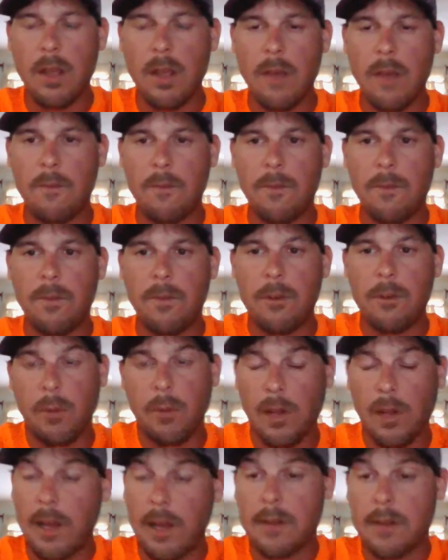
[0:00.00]
if
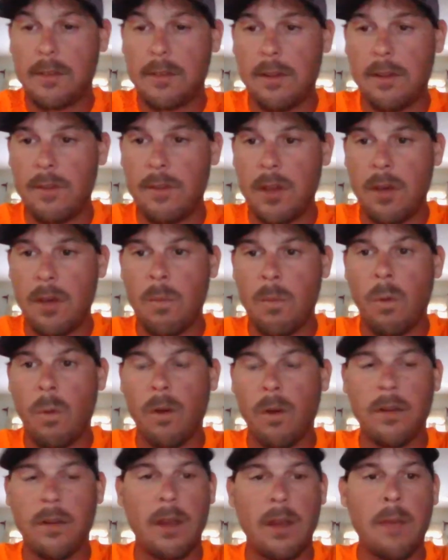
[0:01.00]
you would like to see a video
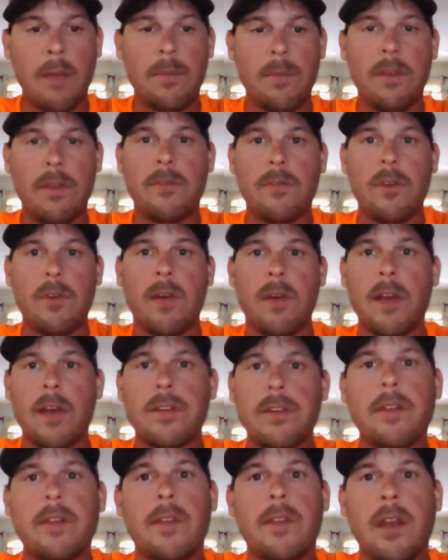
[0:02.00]
more in depth, if you're
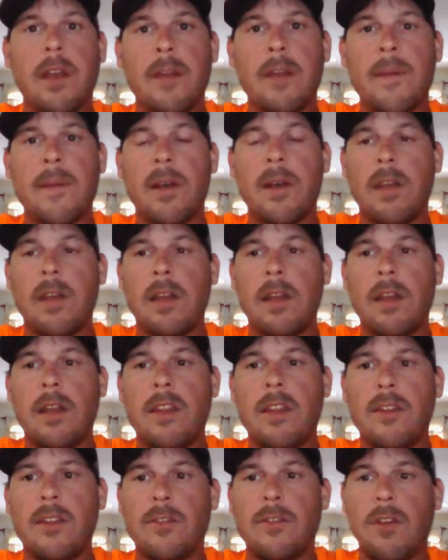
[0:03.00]
actually thinking about getting
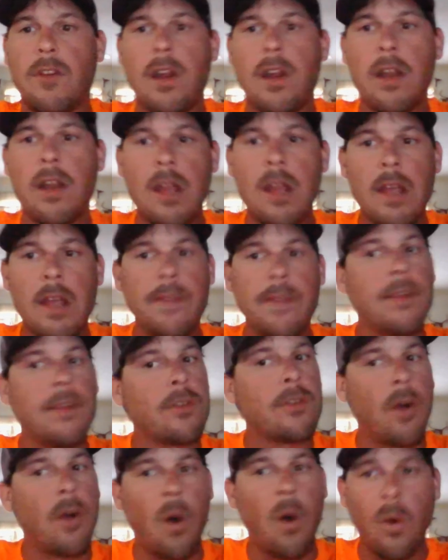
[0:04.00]
into this trade,
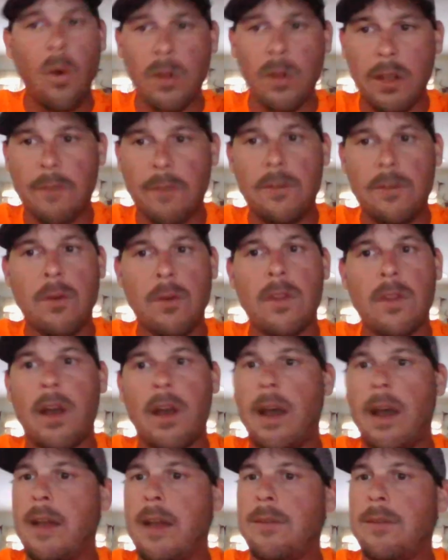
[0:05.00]
these are only a few of
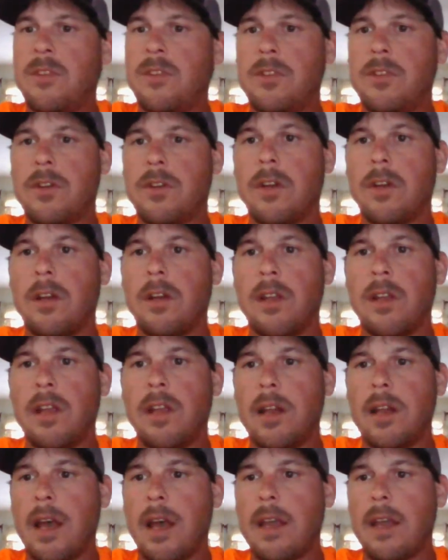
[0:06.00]
the items that you're going to
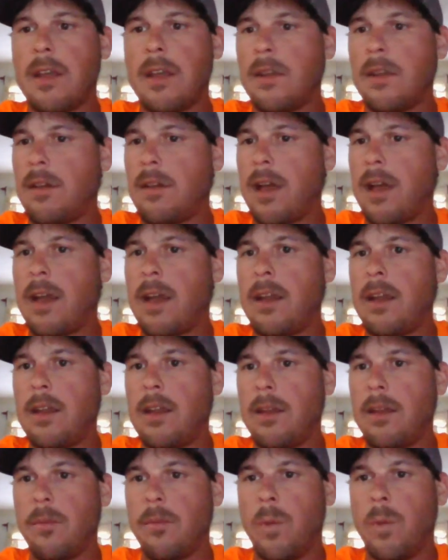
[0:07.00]
need. I
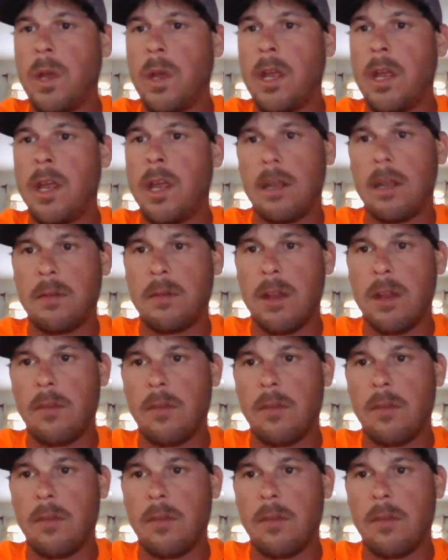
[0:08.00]
can get way in